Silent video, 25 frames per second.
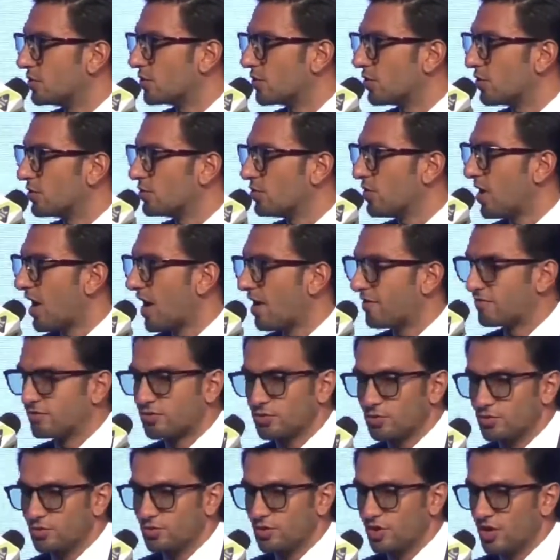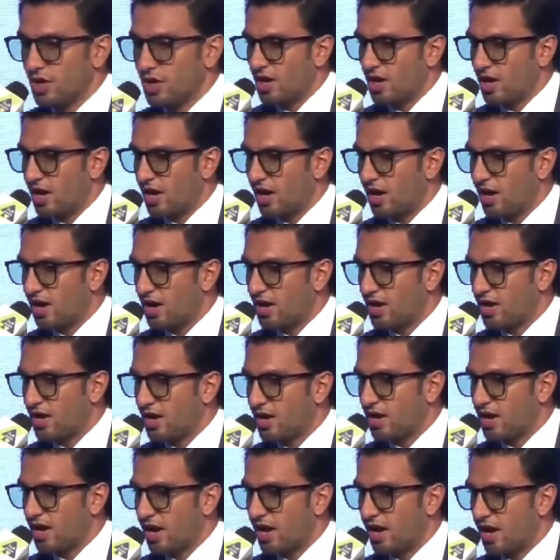You know, you have to,
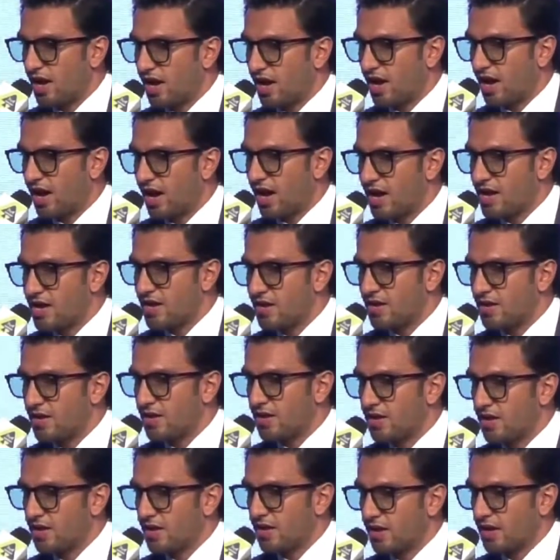I